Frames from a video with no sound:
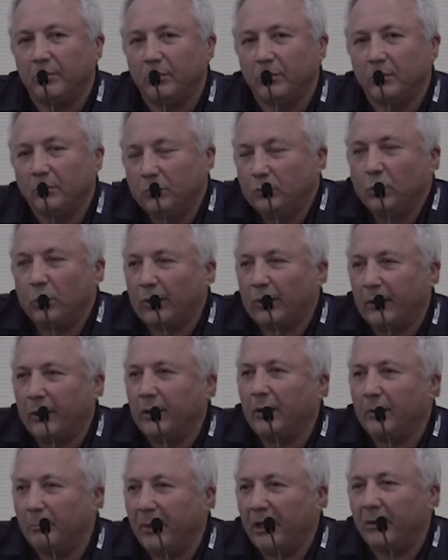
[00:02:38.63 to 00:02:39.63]
looking in
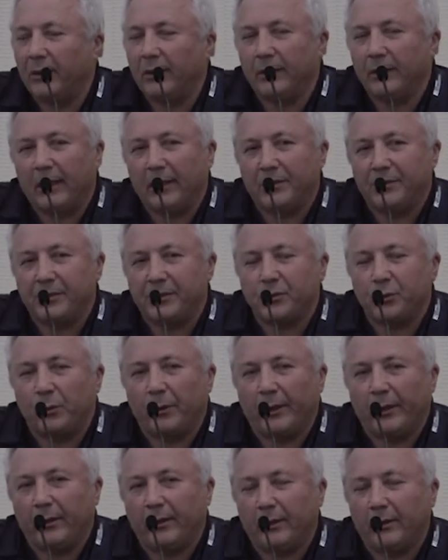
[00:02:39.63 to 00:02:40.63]
a meta-analysis
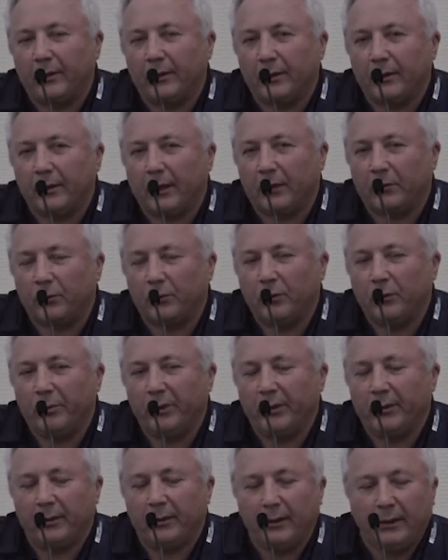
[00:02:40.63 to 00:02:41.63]
way, and that will
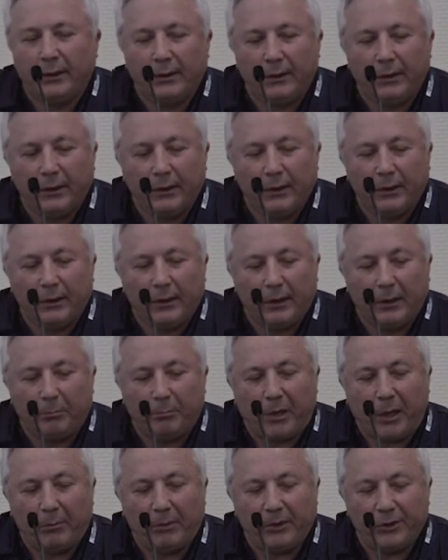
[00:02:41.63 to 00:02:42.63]
be
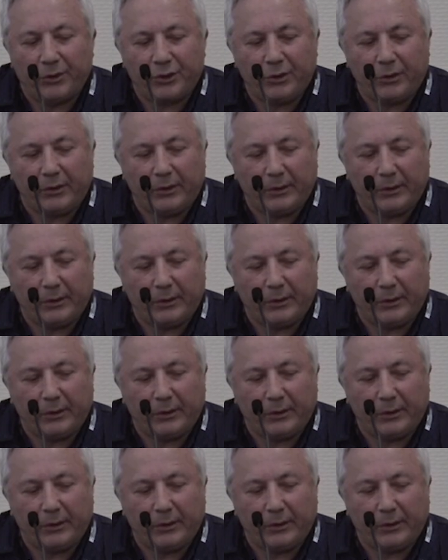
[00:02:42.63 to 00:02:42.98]
published